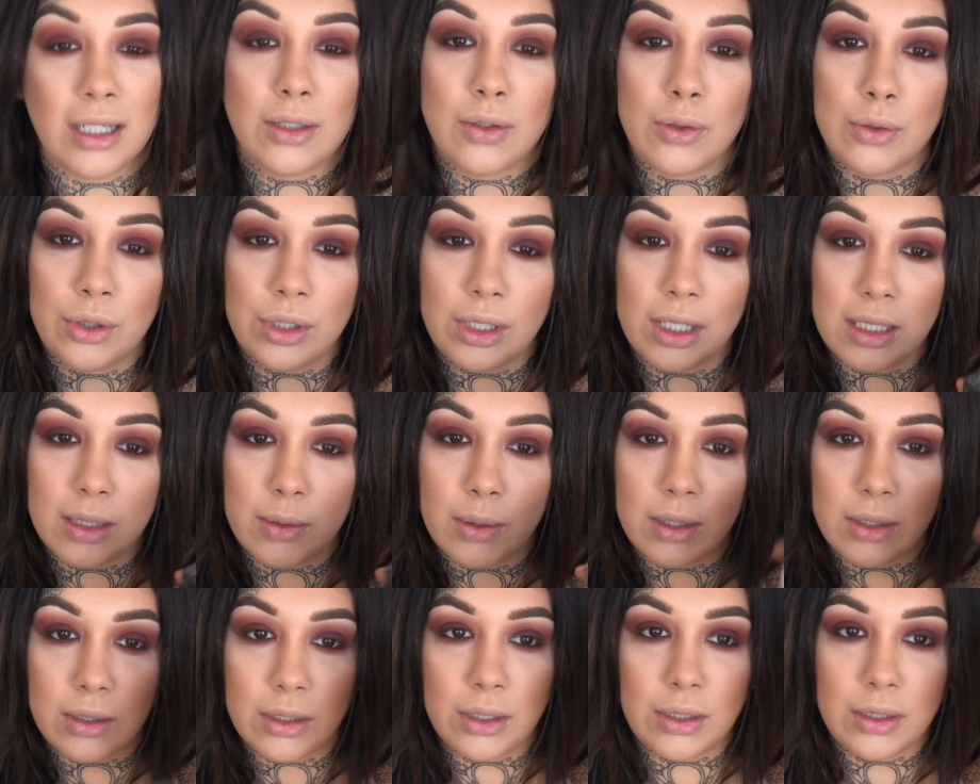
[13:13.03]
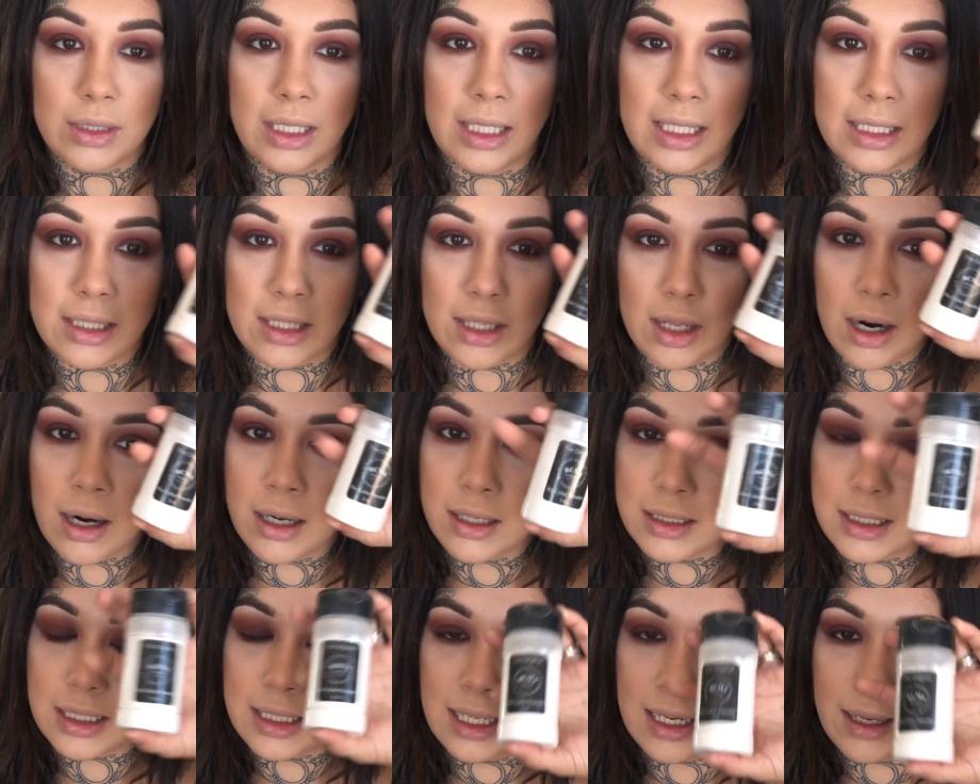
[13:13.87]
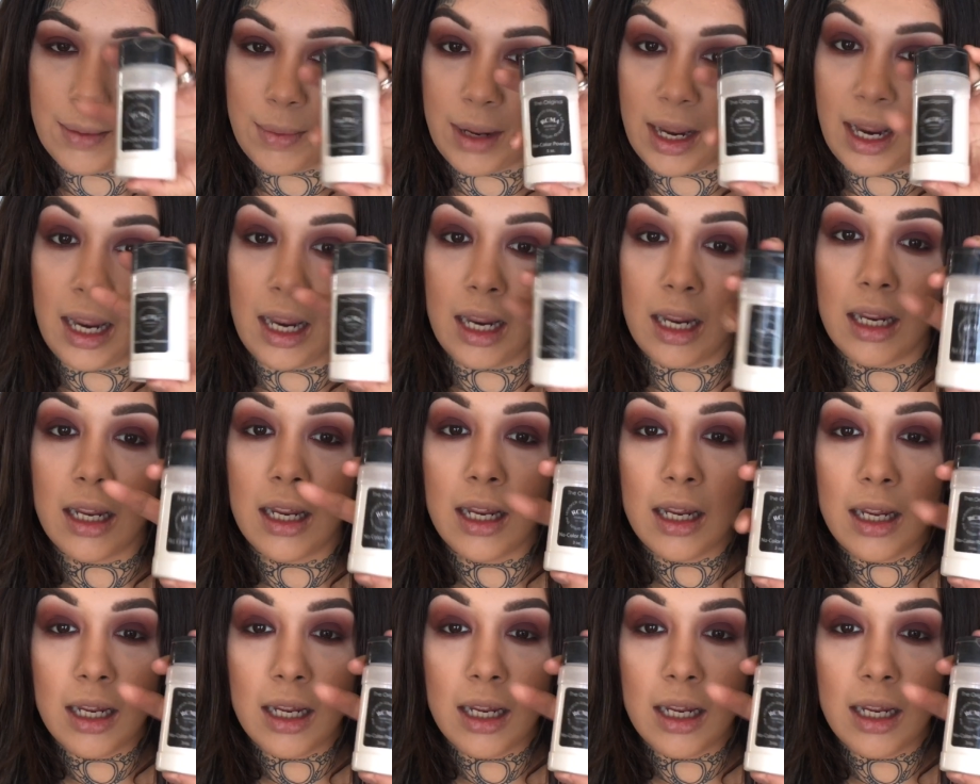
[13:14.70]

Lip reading: I told you guys what I was using. It's the RCMA